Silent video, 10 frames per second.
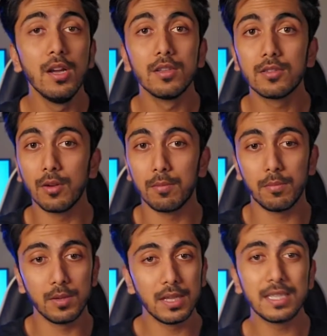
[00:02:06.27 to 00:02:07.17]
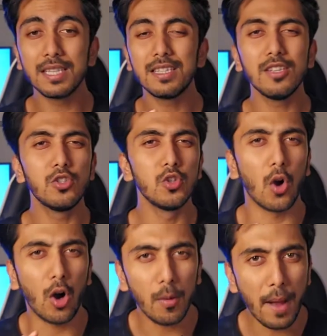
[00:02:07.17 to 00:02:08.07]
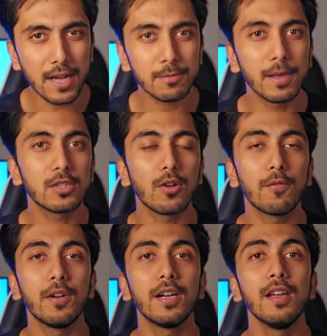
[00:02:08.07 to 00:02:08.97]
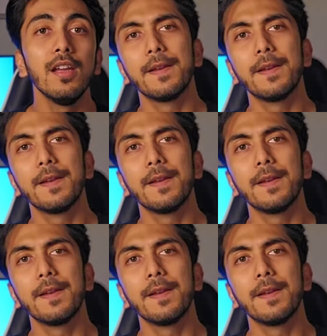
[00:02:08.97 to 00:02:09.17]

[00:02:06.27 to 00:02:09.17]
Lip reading: So this is the job aspects of it.